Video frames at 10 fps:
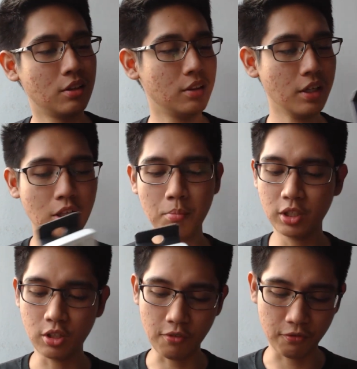Little
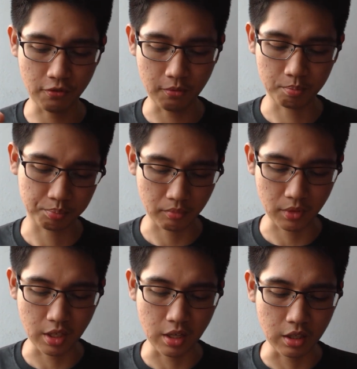bit of
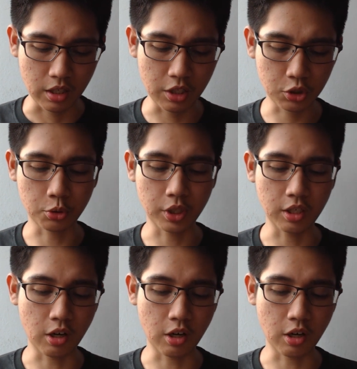history